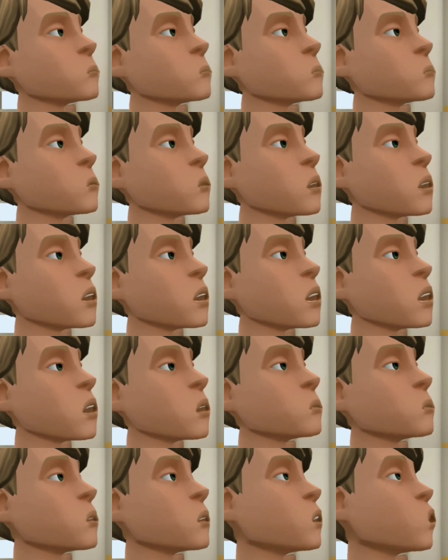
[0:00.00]
So if you're not going
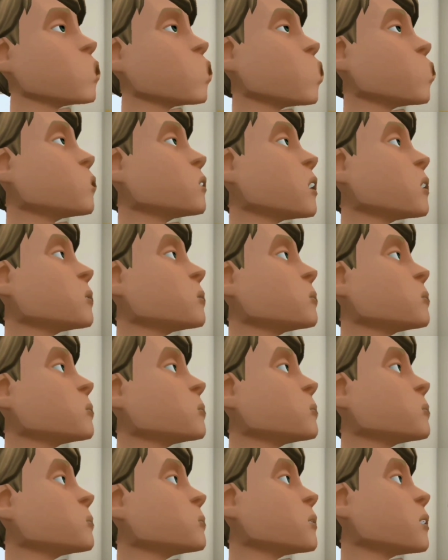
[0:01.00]
to tell me your crush,
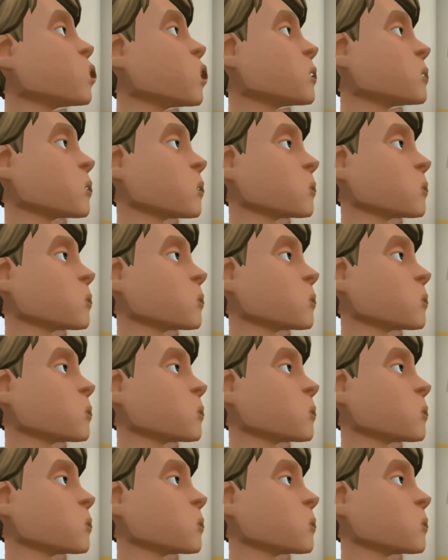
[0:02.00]
I could kiss,